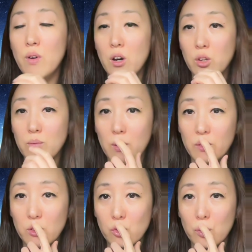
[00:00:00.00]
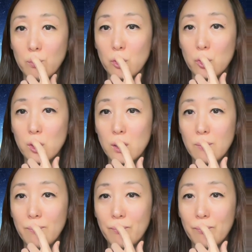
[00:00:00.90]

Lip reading: volume of distribution.